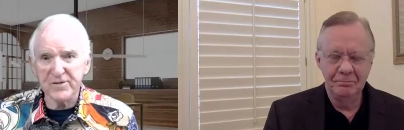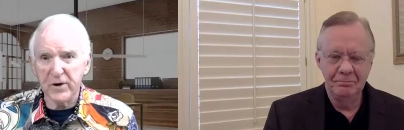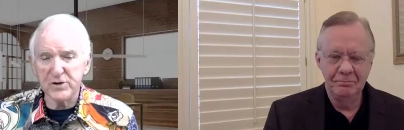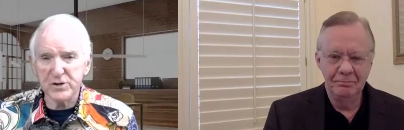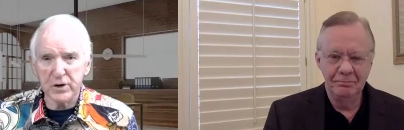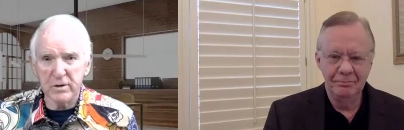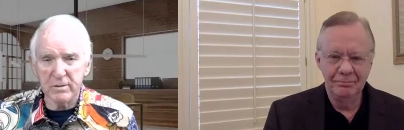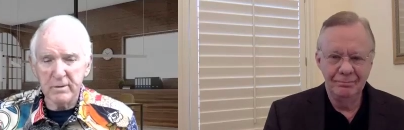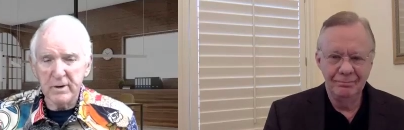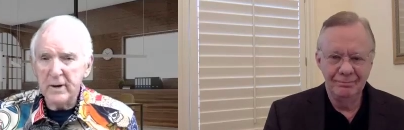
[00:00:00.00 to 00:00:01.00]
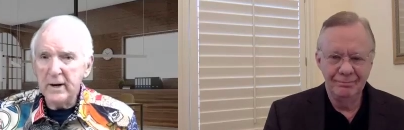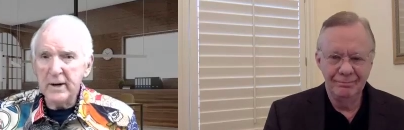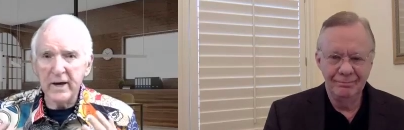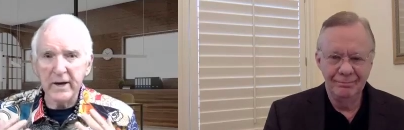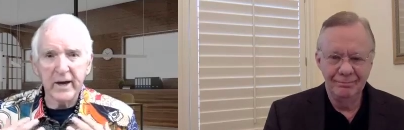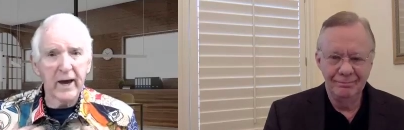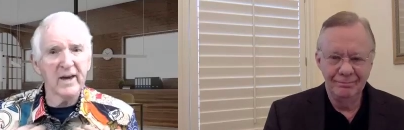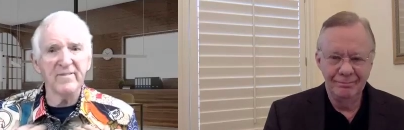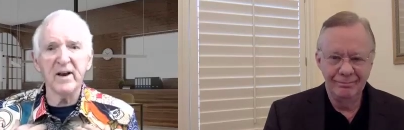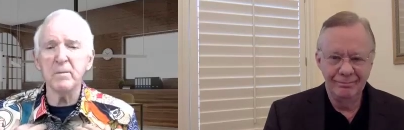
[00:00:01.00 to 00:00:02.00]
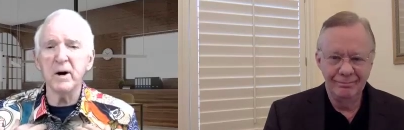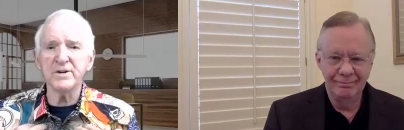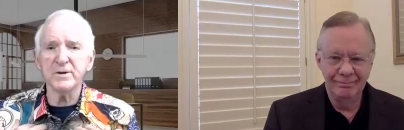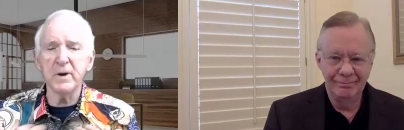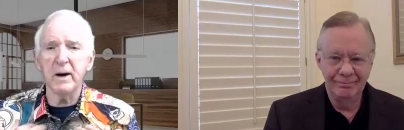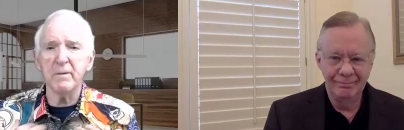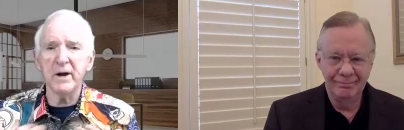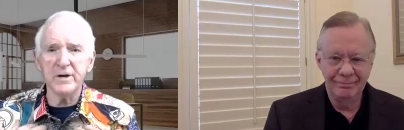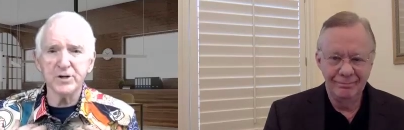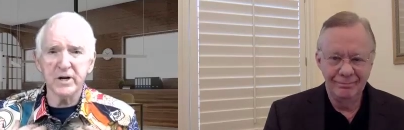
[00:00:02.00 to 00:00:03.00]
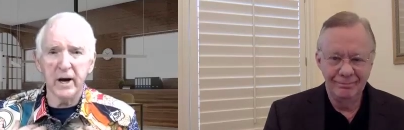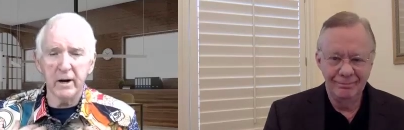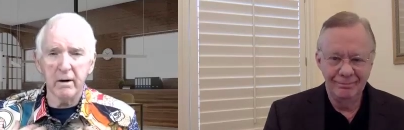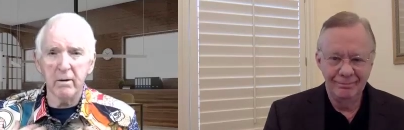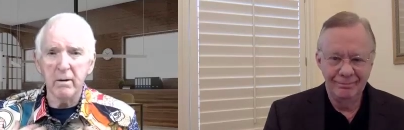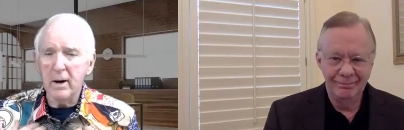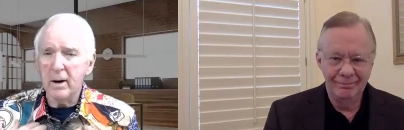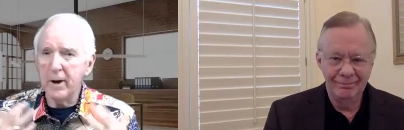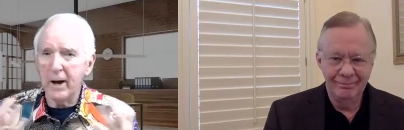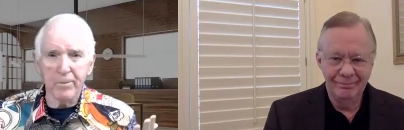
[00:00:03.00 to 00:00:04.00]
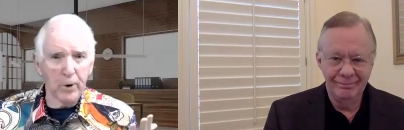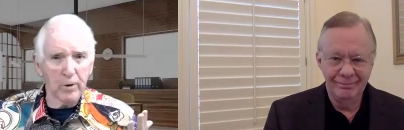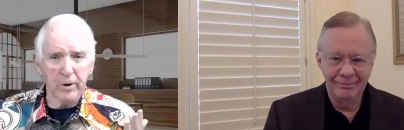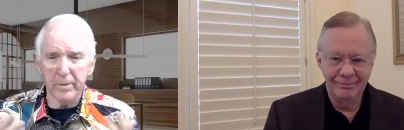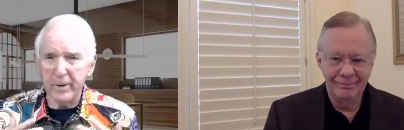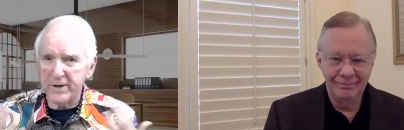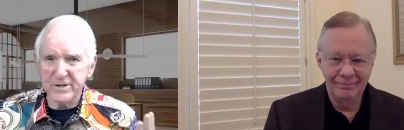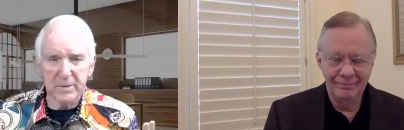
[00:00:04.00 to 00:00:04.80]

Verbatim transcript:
Speaker 1: It's very certain. Now, you can't give any money to me. I'm an educator. I'm not a broker. I'm not a